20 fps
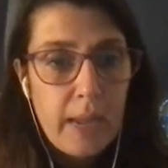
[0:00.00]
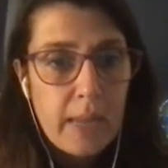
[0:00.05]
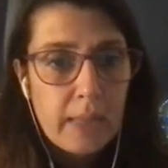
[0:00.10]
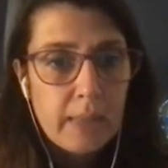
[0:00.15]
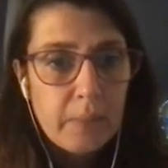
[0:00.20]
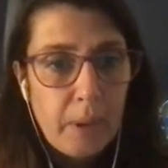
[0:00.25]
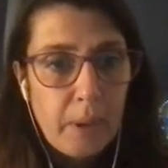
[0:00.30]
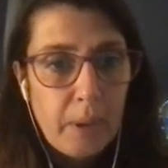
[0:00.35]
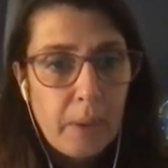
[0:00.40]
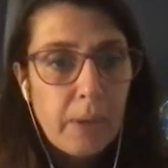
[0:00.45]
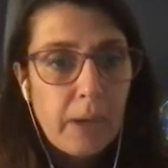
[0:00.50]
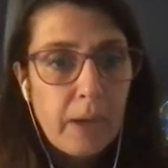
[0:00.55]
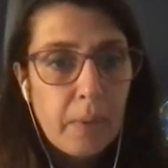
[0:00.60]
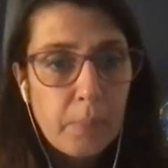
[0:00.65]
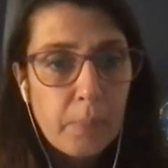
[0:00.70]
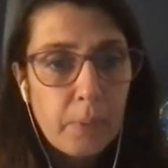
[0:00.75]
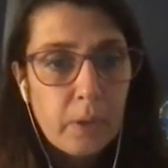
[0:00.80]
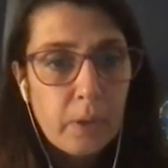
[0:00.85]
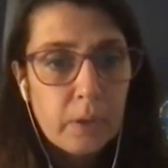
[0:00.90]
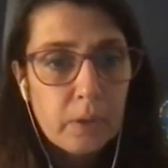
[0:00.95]
The primary
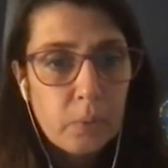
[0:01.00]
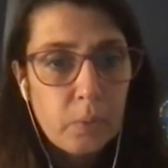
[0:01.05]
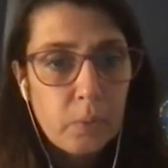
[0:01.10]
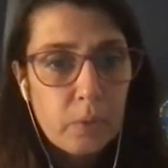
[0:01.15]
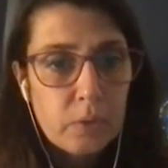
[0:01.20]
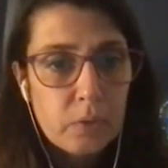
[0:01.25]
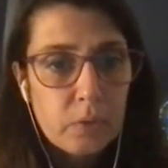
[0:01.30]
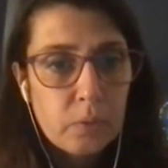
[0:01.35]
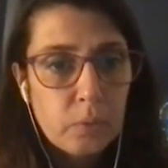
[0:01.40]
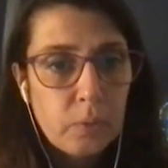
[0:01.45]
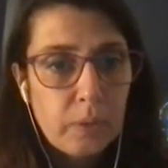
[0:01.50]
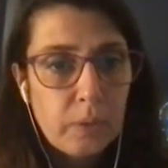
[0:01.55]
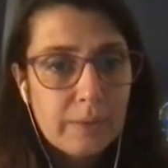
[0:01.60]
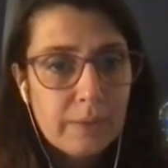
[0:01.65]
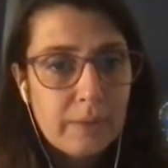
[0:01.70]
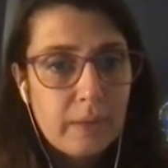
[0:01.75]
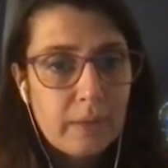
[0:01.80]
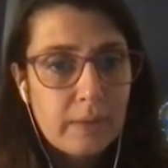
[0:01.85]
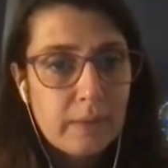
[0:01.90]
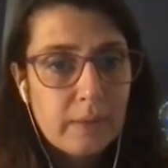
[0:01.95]
endpoint was to
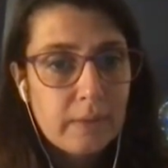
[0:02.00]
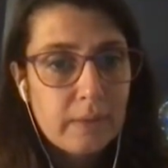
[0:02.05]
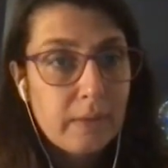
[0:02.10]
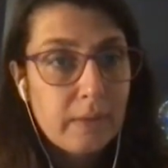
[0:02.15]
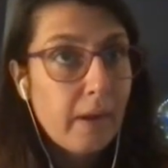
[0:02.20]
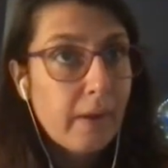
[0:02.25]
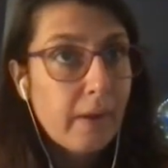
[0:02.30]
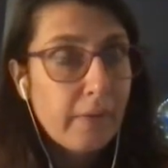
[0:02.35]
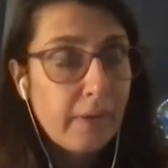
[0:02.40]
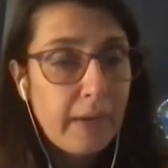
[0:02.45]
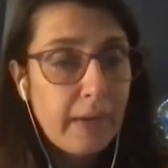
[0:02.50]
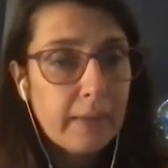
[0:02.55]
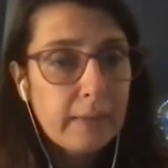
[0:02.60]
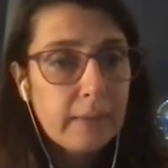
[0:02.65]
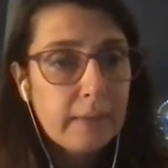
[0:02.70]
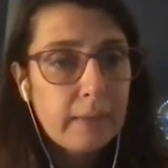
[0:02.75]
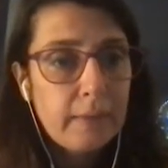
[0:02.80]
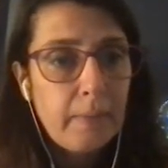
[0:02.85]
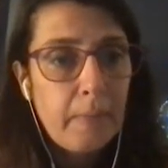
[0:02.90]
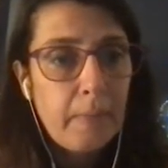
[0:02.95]
assess the CR
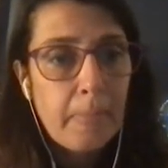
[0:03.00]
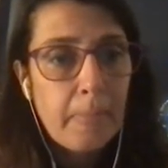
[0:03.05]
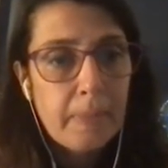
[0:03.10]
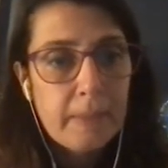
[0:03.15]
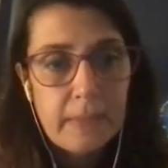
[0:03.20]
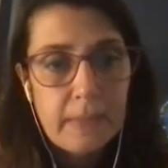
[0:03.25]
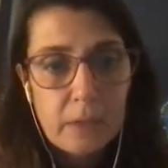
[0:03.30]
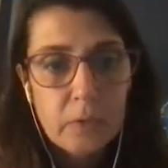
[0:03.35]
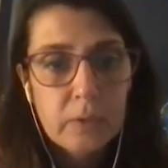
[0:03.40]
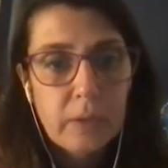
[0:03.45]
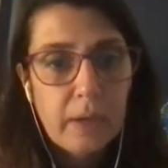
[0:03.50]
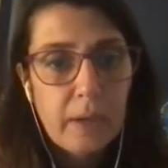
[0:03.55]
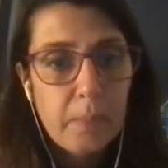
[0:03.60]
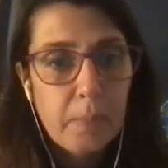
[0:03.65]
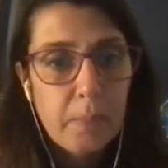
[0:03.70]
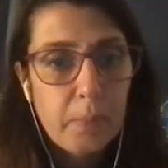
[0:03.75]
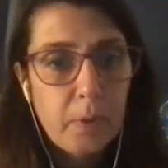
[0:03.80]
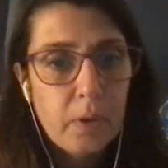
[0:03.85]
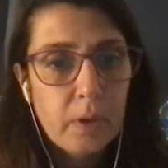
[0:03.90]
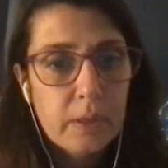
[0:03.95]
rate. Secondary
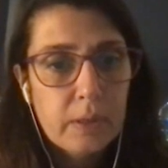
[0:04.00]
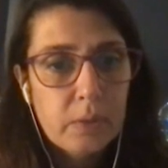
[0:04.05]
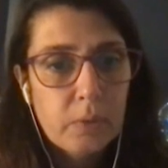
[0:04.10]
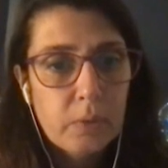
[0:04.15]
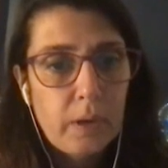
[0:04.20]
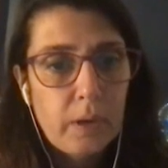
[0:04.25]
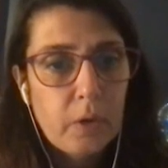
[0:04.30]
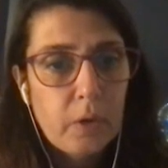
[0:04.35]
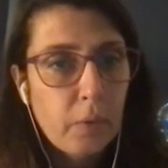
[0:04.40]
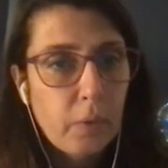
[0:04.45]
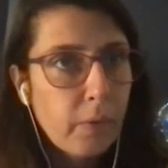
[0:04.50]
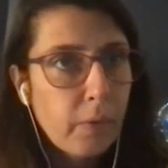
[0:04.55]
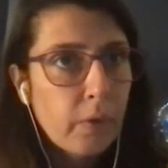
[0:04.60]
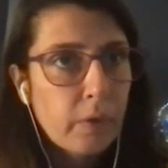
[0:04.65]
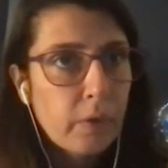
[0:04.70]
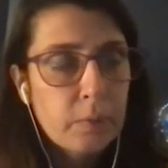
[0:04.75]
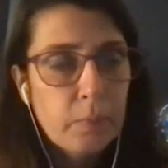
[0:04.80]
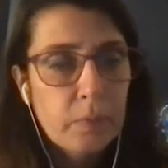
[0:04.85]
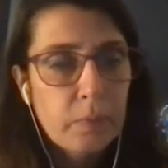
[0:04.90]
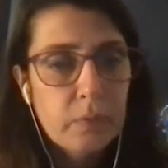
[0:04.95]
endpoints were overall
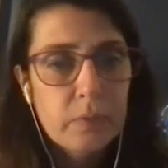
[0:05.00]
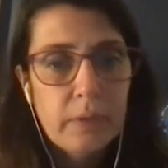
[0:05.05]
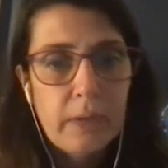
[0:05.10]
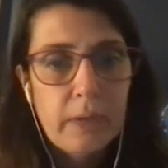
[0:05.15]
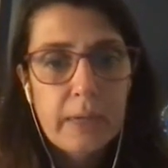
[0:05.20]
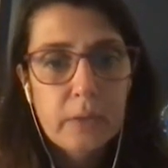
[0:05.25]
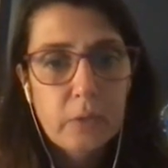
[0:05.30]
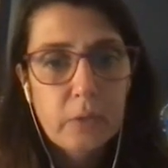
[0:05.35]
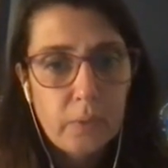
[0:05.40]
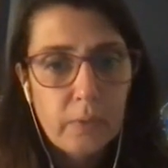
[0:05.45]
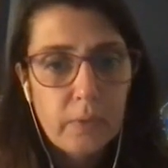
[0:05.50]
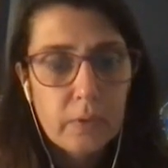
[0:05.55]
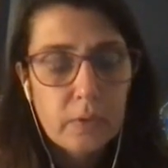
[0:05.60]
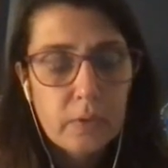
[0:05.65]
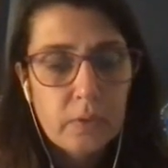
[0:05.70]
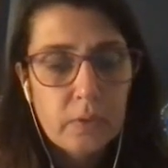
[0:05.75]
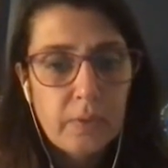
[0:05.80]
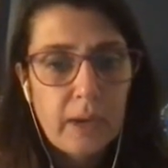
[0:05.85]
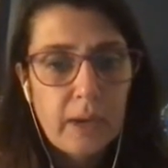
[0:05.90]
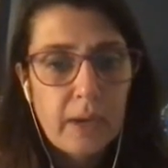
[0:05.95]
response rate, overall
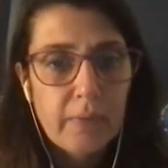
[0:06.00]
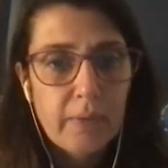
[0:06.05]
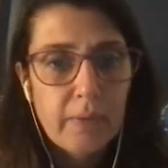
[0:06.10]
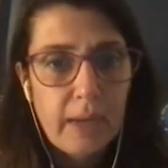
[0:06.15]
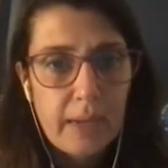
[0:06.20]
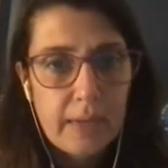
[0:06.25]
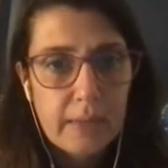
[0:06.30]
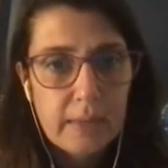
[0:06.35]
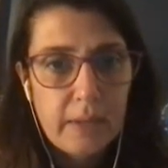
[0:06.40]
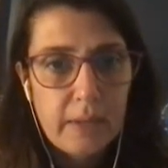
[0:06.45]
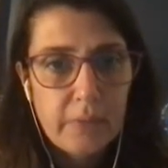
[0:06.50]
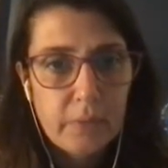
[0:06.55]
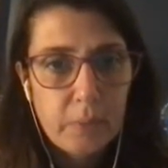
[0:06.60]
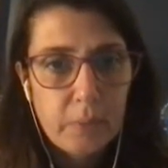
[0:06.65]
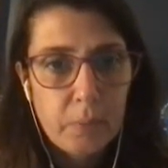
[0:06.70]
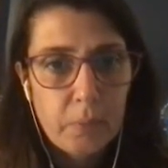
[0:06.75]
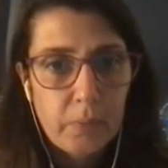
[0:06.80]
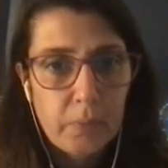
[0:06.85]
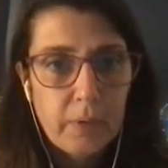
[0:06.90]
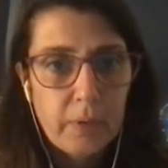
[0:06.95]
survival, and safety
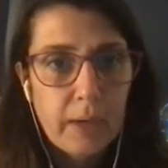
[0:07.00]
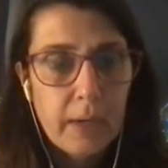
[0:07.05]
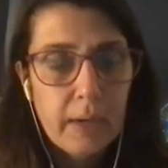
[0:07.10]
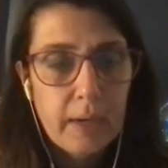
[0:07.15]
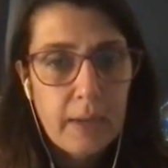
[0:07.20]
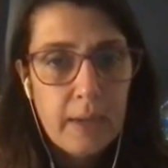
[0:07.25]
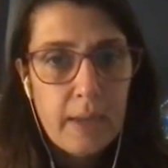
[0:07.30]
profile.